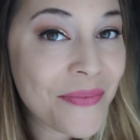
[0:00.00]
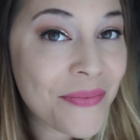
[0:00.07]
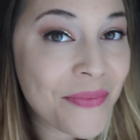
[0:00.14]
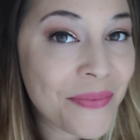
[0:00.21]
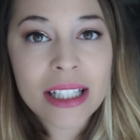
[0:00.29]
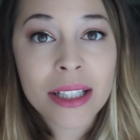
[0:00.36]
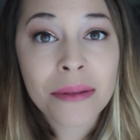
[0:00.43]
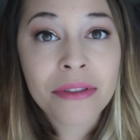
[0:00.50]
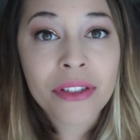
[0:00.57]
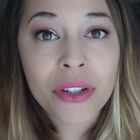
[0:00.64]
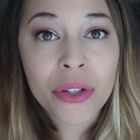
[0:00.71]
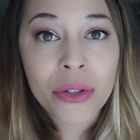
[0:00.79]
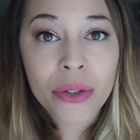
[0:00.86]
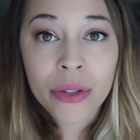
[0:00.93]
getting some
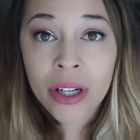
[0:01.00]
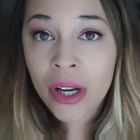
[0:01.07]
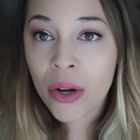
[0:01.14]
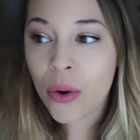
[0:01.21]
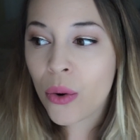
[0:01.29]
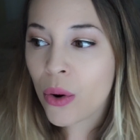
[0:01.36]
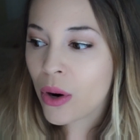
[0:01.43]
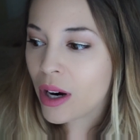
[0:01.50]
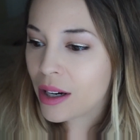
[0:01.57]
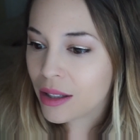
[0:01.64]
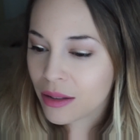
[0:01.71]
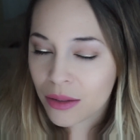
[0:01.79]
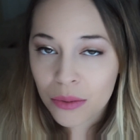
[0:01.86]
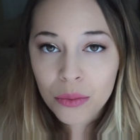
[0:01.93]
food,
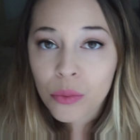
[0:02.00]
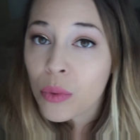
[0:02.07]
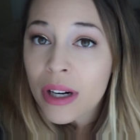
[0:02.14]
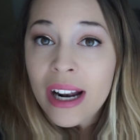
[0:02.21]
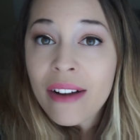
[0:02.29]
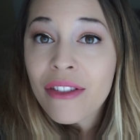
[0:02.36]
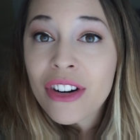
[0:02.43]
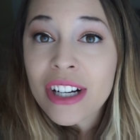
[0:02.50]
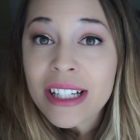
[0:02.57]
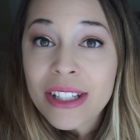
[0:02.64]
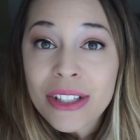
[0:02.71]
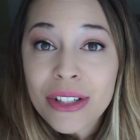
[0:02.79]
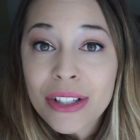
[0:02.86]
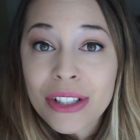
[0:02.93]
or whatever it
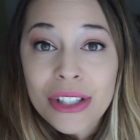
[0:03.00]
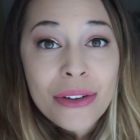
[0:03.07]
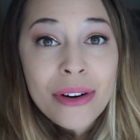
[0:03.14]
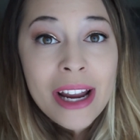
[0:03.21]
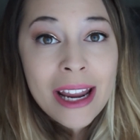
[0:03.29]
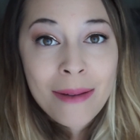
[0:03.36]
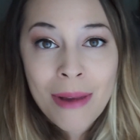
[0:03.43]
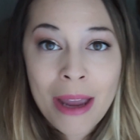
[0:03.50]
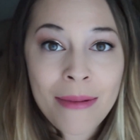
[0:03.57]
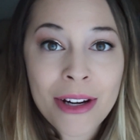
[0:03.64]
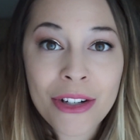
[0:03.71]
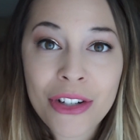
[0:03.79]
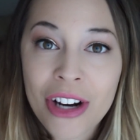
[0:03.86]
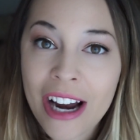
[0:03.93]
is you're doing. Maybe
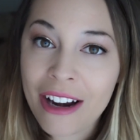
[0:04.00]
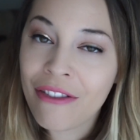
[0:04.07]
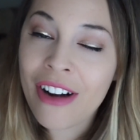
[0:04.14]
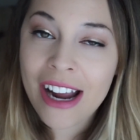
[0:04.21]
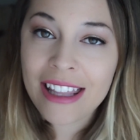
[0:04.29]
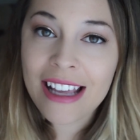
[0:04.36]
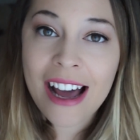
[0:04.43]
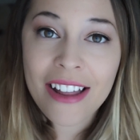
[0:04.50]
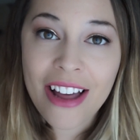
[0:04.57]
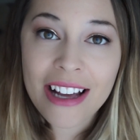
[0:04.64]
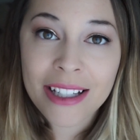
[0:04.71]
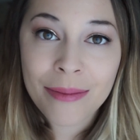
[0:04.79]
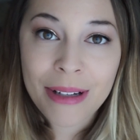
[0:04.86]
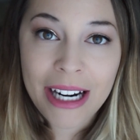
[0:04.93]
you're trying to find that
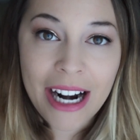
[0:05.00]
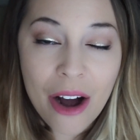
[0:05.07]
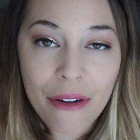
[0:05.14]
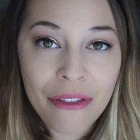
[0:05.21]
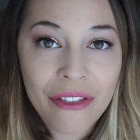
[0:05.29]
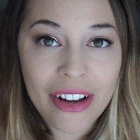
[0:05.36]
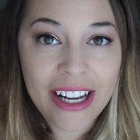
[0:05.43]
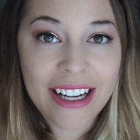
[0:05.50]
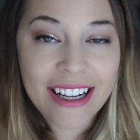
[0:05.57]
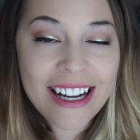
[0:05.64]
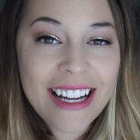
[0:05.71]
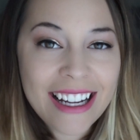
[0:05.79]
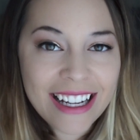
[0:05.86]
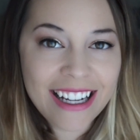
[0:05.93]
last minute outfit.
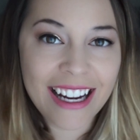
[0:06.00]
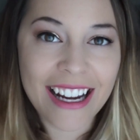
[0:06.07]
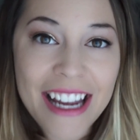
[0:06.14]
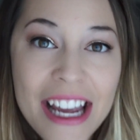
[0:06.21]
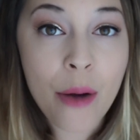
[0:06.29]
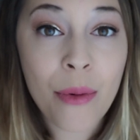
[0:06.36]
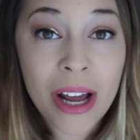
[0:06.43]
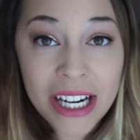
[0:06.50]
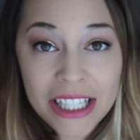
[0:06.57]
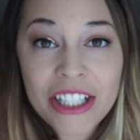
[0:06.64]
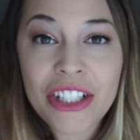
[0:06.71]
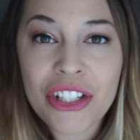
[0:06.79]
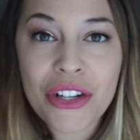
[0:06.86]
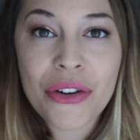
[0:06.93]
I wanted
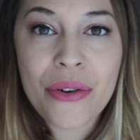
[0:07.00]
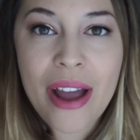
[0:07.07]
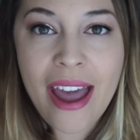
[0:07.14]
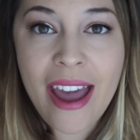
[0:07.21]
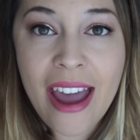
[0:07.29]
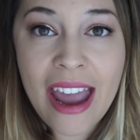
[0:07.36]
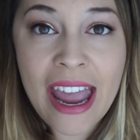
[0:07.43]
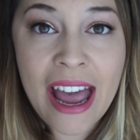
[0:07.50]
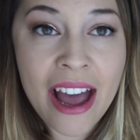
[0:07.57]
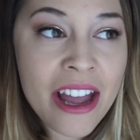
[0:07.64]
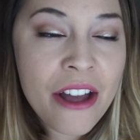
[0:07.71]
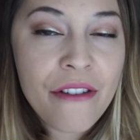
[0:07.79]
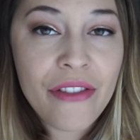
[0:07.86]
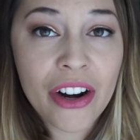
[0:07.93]
to do a
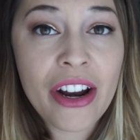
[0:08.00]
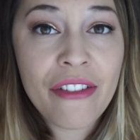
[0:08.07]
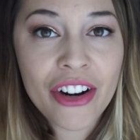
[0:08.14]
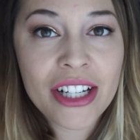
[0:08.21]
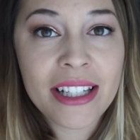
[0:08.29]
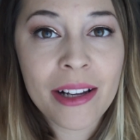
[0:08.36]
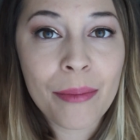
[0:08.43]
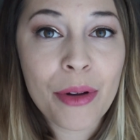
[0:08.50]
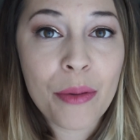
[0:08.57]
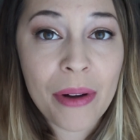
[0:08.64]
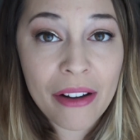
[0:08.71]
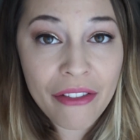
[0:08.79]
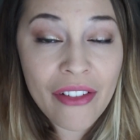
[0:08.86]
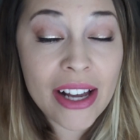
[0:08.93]
very simple
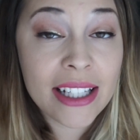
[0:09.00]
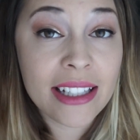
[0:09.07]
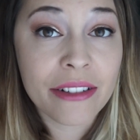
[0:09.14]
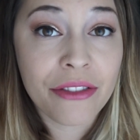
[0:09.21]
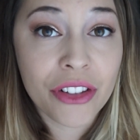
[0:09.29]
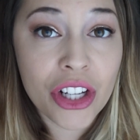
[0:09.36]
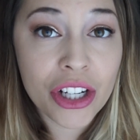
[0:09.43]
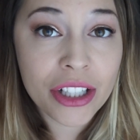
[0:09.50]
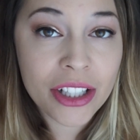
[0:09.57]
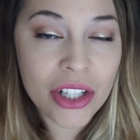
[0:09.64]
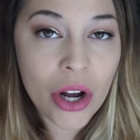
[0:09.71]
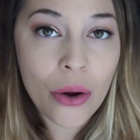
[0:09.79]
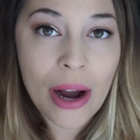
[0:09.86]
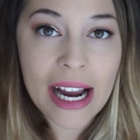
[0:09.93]
but festive look,
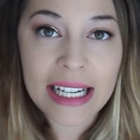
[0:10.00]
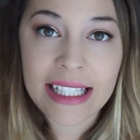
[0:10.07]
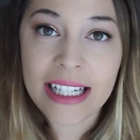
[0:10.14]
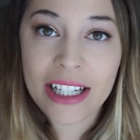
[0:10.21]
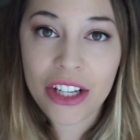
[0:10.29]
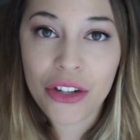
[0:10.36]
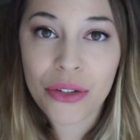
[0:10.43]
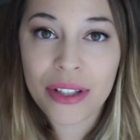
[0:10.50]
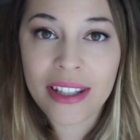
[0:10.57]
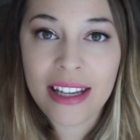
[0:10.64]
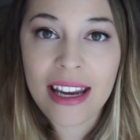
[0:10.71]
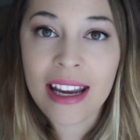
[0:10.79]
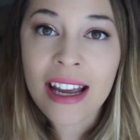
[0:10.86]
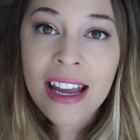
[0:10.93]
so I did use
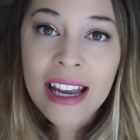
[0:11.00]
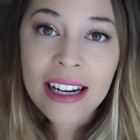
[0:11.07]
the